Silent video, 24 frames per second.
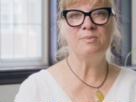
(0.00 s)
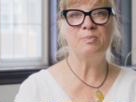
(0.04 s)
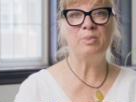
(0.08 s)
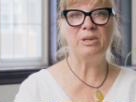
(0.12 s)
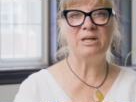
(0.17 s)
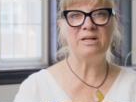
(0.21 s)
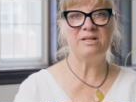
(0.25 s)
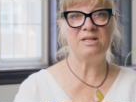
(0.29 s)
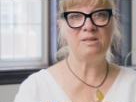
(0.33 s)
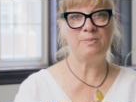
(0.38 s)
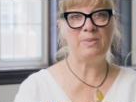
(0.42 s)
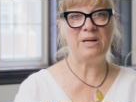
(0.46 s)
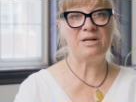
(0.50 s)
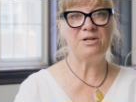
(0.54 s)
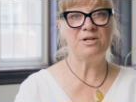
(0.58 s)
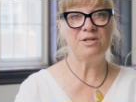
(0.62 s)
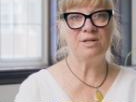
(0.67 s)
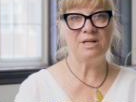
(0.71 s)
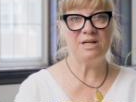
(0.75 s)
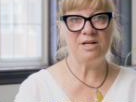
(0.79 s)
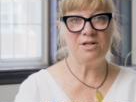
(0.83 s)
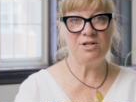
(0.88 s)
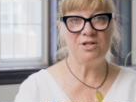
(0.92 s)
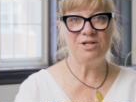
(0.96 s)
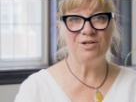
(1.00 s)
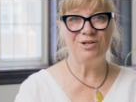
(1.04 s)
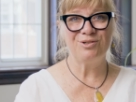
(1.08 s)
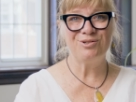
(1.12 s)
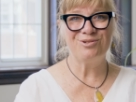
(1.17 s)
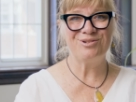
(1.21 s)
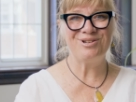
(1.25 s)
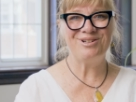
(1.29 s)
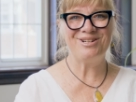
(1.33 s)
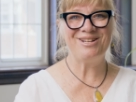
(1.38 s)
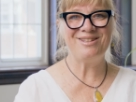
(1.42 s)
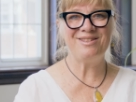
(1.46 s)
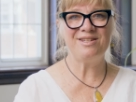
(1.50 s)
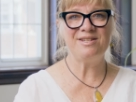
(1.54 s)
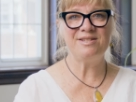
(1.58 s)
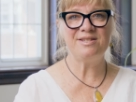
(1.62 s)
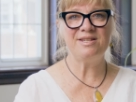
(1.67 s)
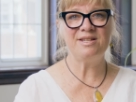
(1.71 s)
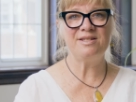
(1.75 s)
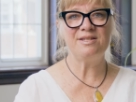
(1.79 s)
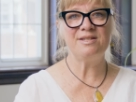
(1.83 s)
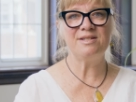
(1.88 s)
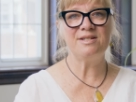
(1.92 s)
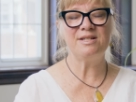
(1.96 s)
but especially children in this
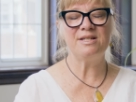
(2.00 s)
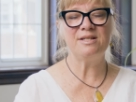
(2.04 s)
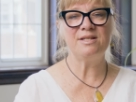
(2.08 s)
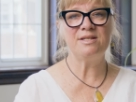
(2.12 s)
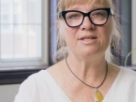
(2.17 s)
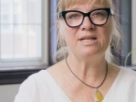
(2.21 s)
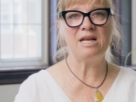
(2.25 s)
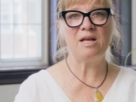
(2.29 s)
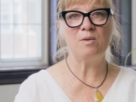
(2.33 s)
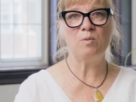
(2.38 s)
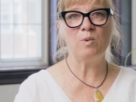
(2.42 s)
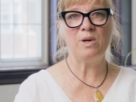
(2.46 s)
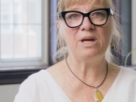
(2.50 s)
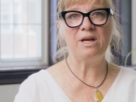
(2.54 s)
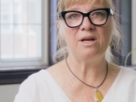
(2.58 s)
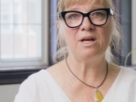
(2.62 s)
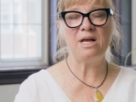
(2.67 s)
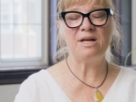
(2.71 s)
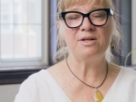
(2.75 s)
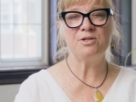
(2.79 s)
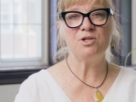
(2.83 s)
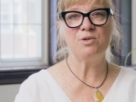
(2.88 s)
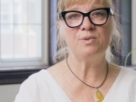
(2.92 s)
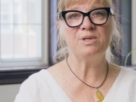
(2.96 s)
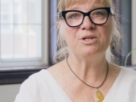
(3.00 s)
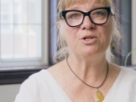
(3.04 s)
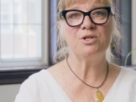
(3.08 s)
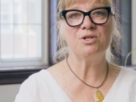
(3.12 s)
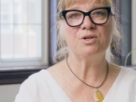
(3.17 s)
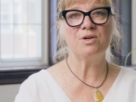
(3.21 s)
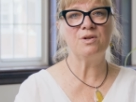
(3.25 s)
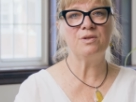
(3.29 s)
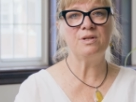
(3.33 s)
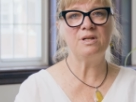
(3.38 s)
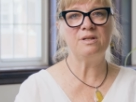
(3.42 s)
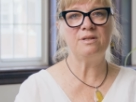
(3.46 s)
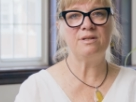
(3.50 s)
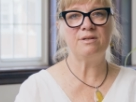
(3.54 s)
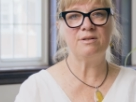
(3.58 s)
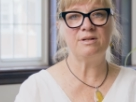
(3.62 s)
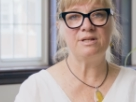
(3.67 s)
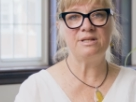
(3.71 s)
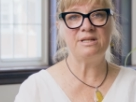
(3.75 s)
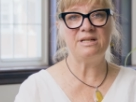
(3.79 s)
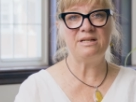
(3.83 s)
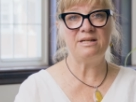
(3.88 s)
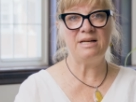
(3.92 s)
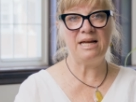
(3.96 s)
instance, and we and to ensure that there
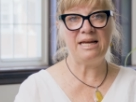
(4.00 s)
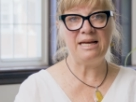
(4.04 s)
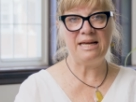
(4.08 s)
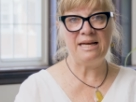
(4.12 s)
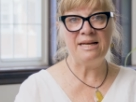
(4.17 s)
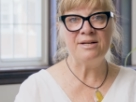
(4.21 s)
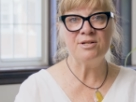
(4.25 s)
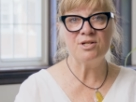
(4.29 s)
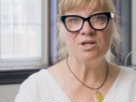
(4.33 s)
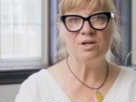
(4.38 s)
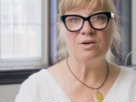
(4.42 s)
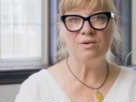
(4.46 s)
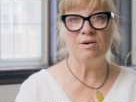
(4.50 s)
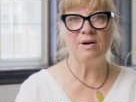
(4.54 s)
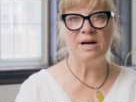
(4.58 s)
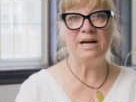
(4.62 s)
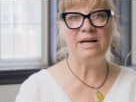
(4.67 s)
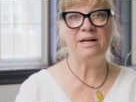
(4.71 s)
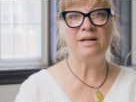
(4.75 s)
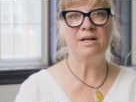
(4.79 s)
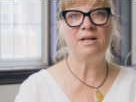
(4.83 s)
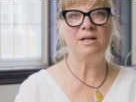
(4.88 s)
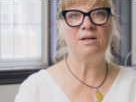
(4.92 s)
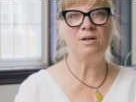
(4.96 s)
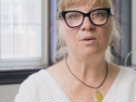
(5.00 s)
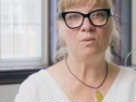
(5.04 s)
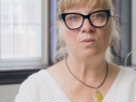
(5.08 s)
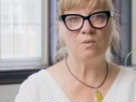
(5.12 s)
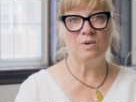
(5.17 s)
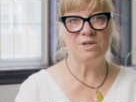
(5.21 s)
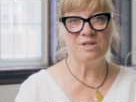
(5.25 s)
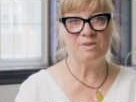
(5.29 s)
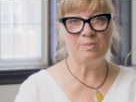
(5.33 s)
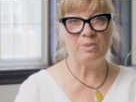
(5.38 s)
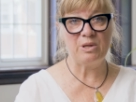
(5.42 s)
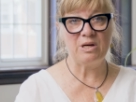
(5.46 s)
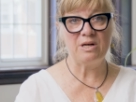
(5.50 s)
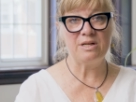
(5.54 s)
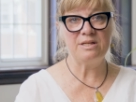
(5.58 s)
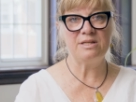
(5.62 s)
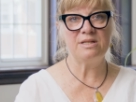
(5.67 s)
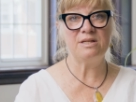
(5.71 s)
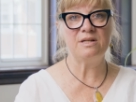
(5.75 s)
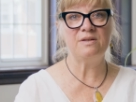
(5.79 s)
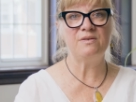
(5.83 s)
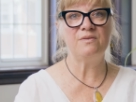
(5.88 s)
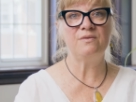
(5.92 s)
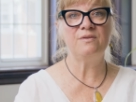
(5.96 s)
is an integrated,
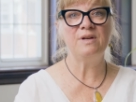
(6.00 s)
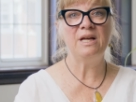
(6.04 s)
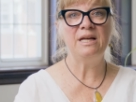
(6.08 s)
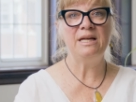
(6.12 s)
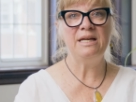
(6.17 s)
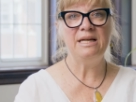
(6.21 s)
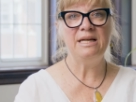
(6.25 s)
responsive,